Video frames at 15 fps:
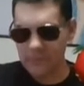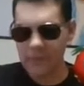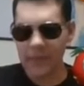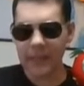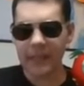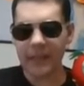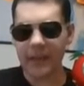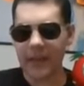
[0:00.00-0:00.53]

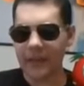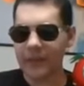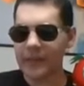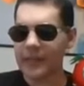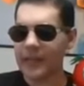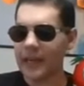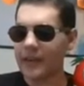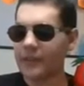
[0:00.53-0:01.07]
Yeah, I would
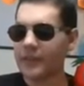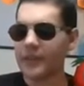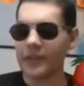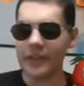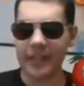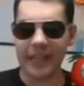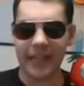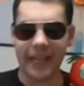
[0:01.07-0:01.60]
I would go to
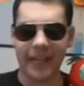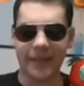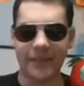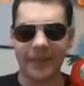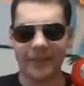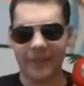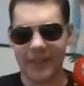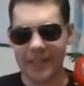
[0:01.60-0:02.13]
the anime
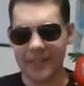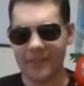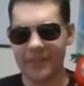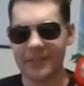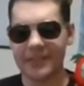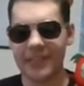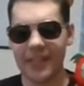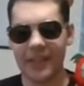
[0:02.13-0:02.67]
festival
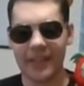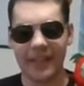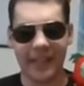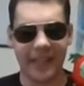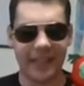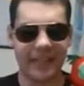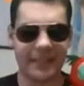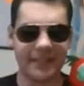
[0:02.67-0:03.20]
instead of the
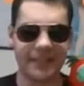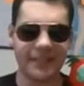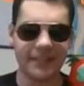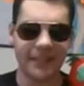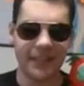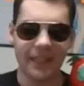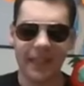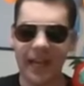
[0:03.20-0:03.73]
canyons.
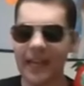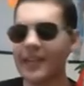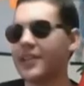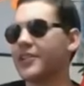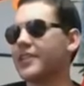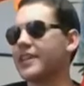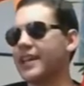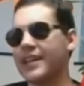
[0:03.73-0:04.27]
I don't know.
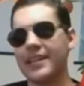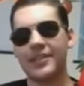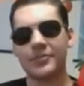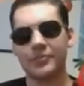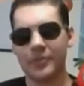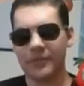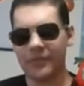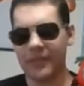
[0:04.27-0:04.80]
The canyons
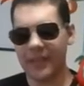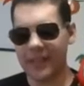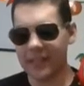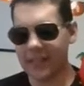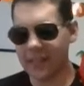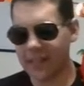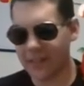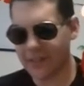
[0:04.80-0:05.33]
were fun. You
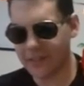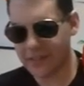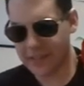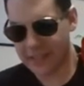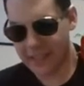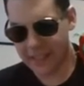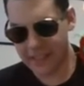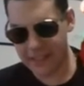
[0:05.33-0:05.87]
know, the
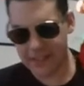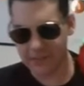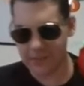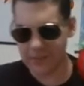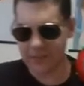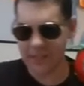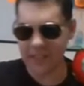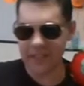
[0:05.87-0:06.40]
canyons were
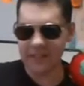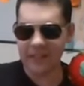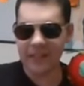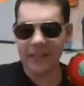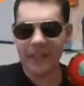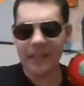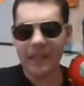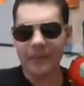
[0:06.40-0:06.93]
great,
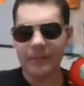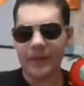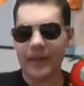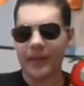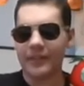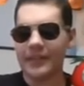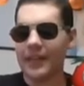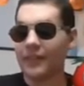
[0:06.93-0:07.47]
but I
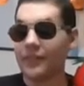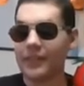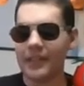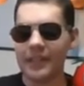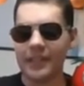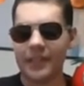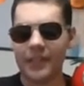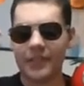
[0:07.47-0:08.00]
would definitely
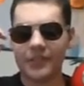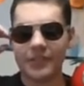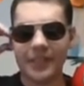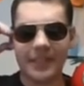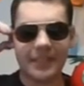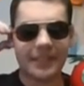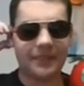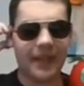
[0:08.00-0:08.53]
go to
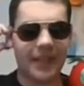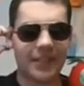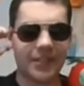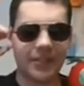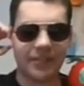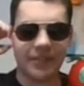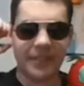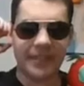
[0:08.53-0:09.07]
the Smash
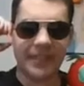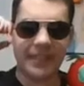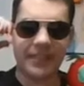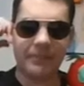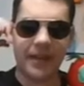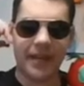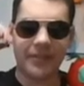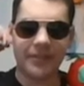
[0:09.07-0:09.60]
tournament than the
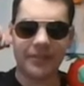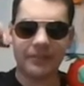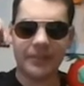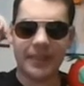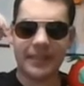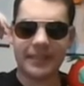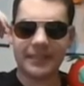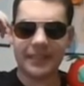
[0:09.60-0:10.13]
mountain
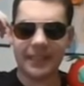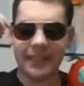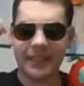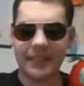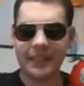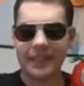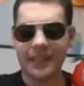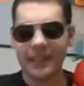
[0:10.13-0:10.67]
because like,
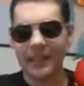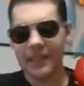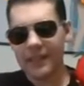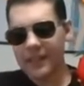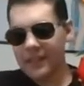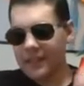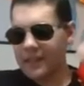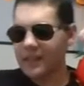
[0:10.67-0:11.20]

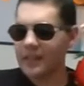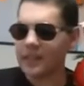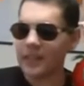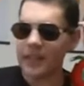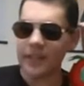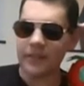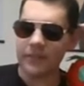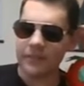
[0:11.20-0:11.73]
you
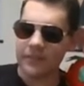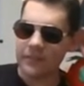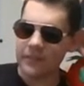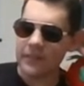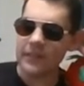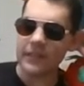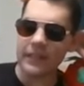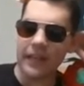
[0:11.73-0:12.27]
know,
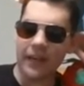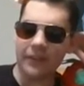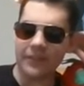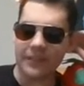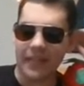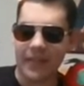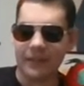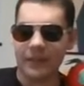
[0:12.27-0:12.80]
I was
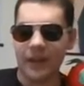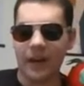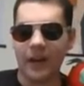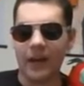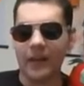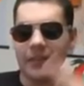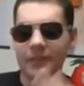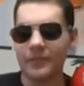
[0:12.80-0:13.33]
at
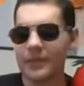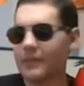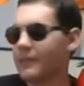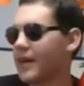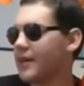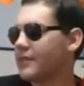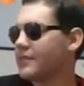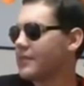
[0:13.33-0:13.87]
odds with the
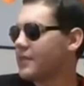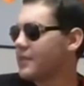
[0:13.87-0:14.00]
mountain.